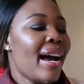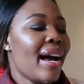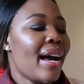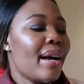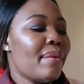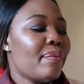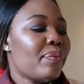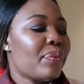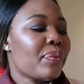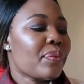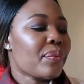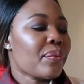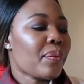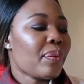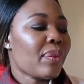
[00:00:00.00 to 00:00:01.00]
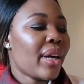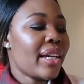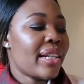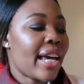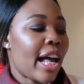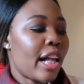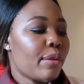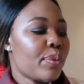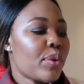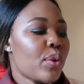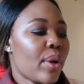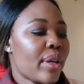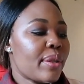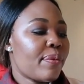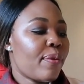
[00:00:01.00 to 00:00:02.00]
um, it helps
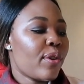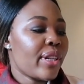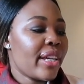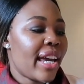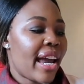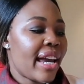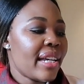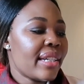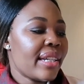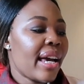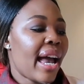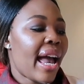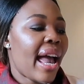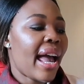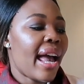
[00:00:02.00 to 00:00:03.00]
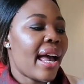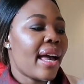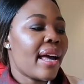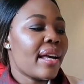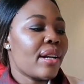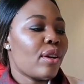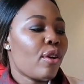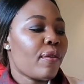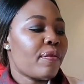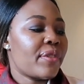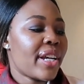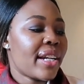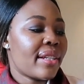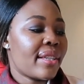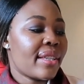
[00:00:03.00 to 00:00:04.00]
to exfoliate uh, a lot of
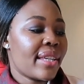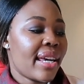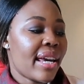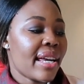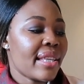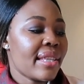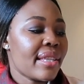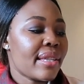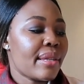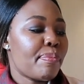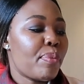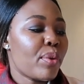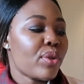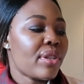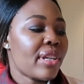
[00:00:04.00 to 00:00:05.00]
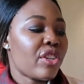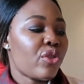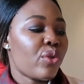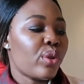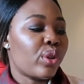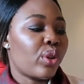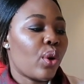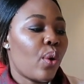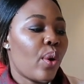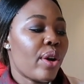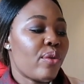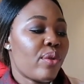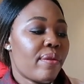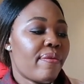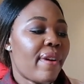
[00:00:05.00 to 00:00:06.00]
dead skins, boost natural glow
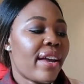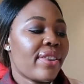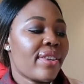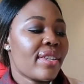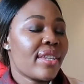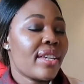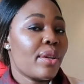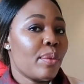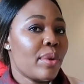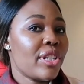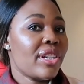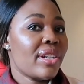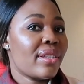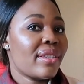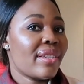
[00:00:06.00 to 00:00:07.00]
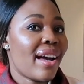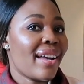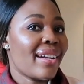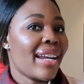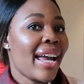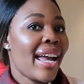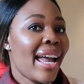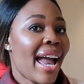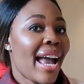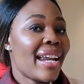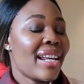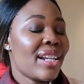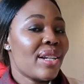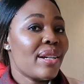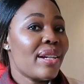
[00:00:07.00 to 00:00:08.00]
and refine the skin, which it has done. And
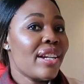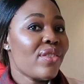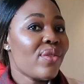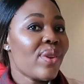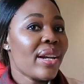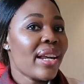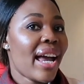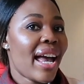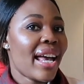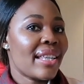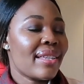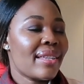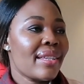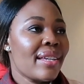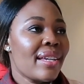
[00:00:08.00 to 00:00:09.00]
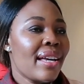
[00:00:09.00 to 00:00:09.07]
it literally has,